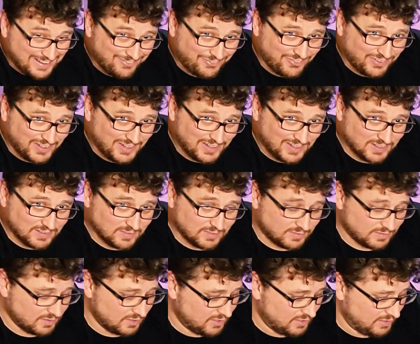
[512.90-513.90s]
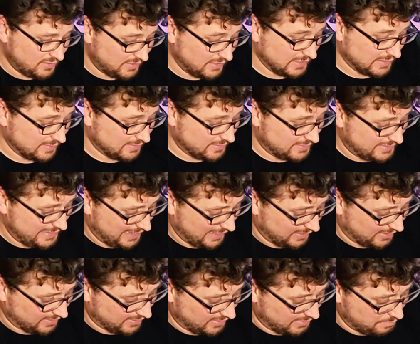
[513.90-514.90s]
if it is in the
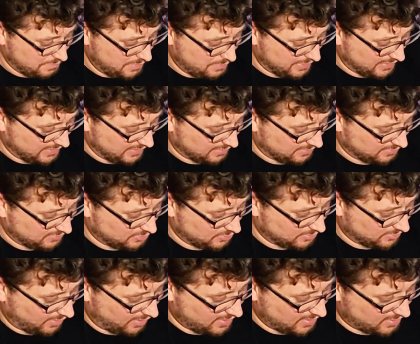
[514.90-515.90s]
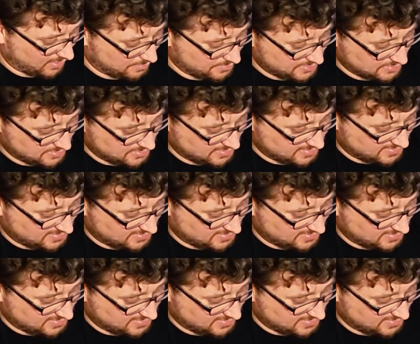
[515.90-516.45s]
deck, and I mimic it so it kind of comes up to the